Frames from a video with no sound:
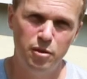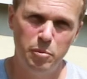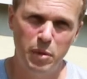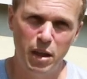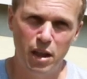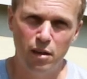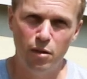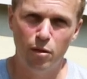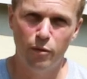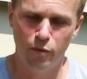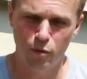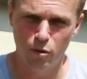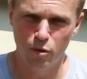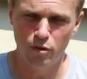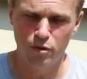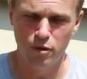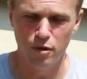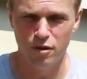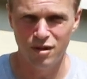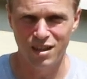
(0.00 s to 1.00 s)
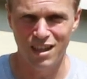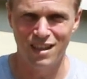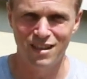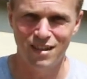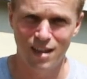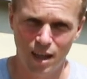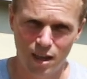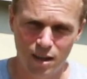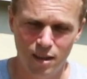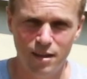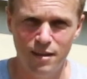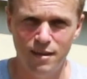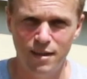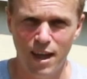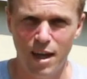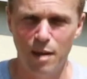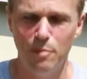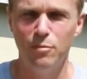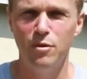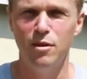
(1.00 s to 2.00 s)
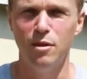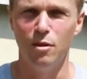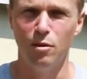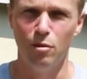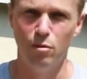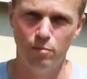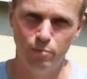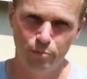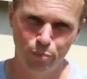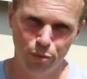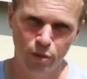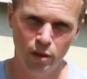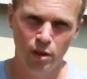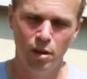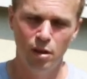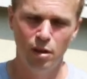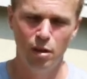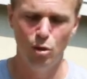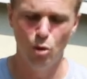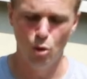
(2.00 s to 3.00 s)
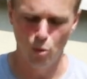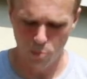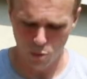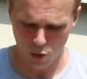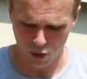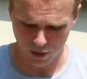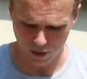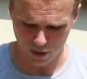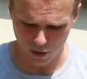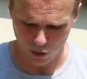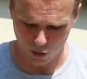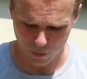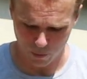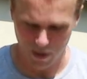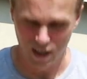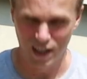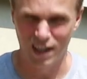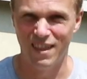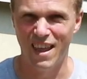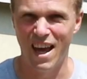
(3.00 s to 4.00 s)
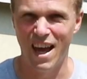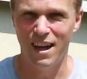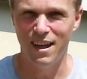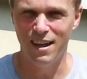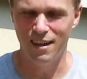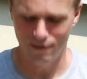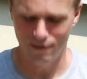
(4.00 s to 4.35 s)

speaker, of course, looks exactly the same, so no point in opening that